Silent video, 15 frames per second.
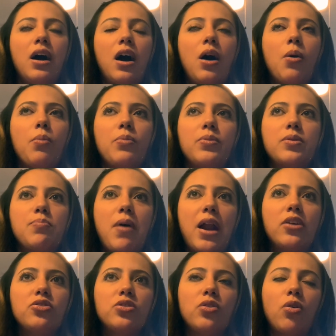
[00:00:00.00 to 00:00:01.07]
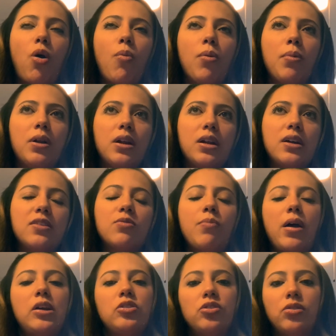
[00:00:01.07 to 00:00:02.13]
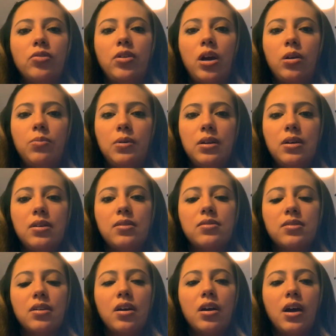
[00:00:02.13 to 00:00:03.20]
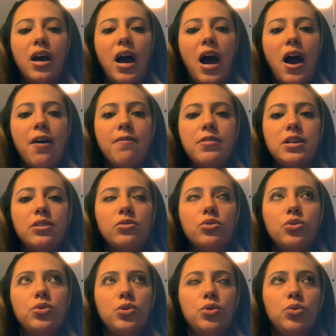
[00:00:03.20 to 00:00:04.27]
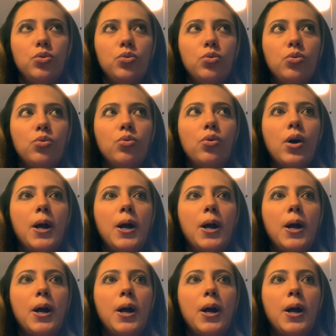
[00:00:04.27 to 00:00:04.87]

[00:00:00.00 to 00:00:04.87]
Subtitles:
managing the comorbidities, managing their diabetes, having to,